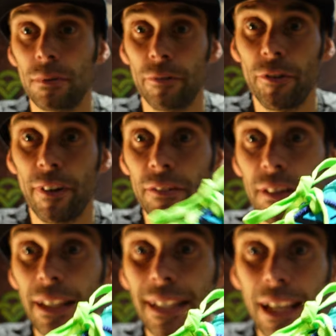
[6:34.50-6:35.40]
If you've had
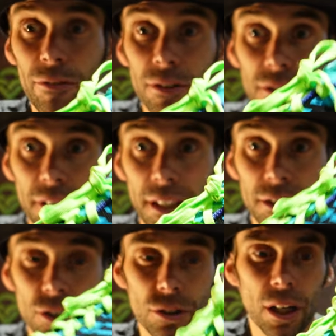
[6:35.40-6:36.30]
the 11s, I think
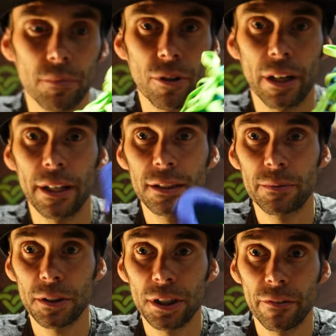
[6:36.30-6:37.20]
it's a good upgrade,
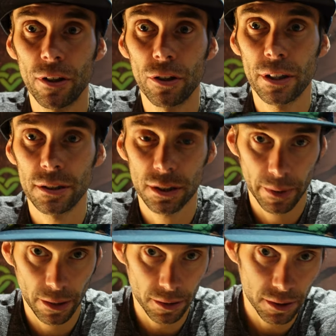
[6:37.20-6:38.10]
especially if you're looking
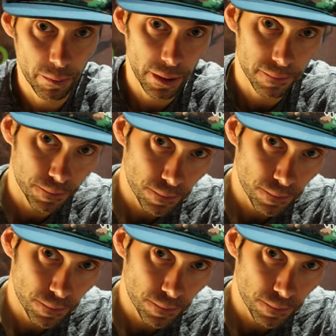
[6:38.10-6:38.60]
something that's a bit